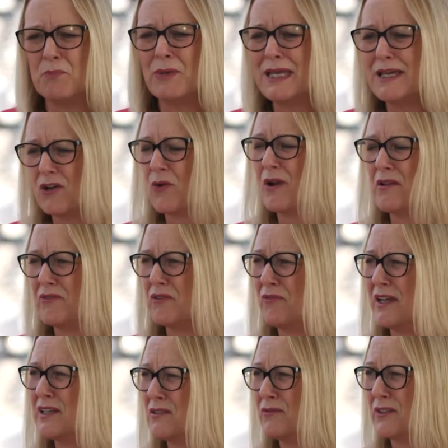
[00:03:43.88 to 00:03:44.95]
be in creative
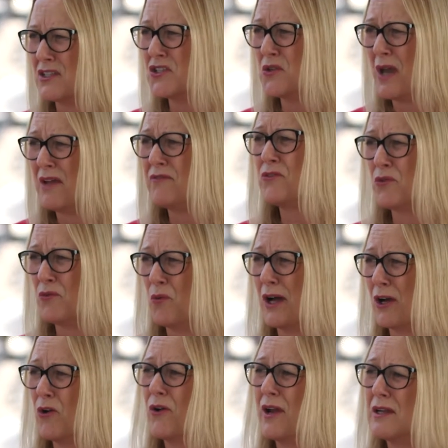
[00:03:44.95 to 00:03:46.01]
effectiveness, you have to have won
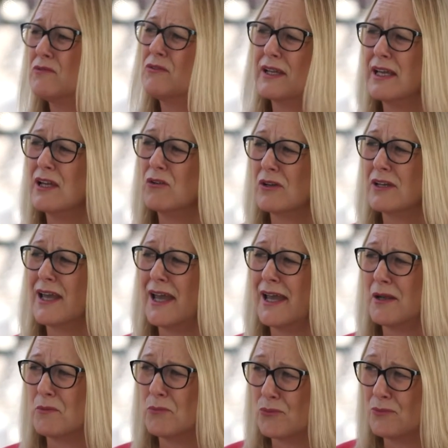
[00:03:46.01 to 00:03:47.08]
creatively here at
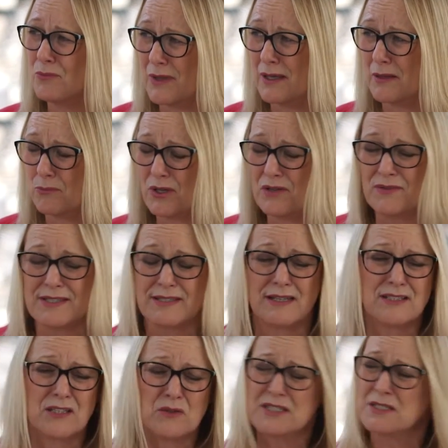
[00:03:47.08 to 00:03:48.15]
Cannes previously.
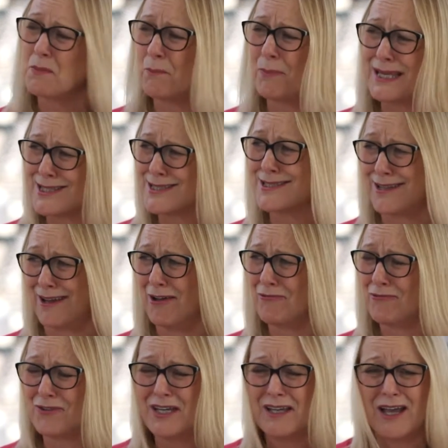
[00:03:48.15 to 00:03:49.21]
So it's the best
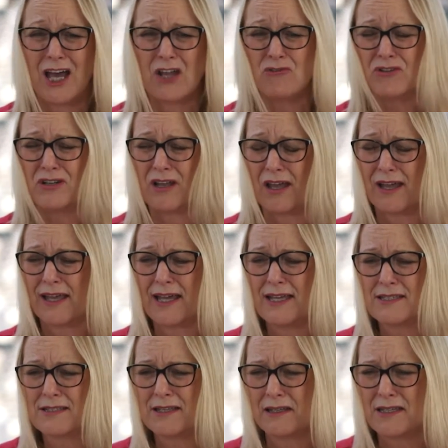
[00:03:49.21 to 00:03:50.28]
stuff, 109 case
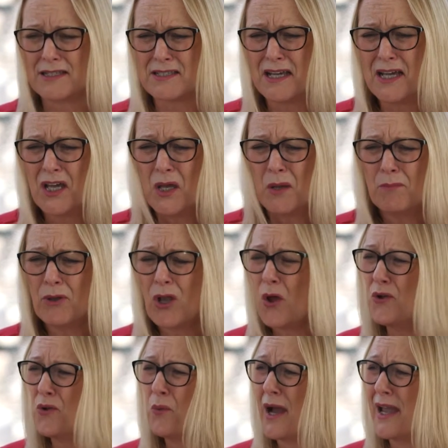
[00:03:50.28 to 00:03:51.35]
studies. Blown
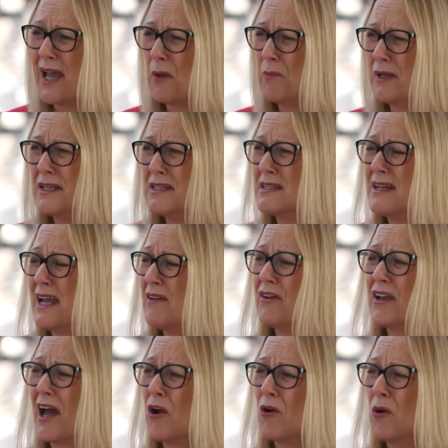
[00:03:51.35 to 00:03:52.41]
away how many didn't have an
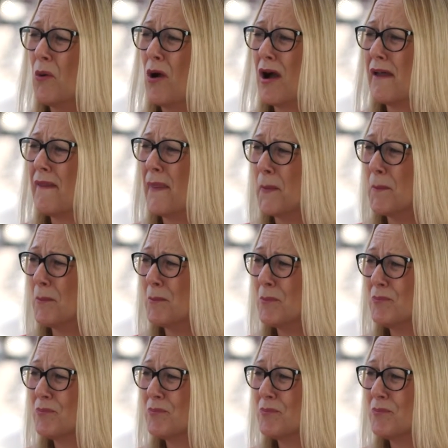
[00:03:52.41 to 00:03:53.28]
ROI in them.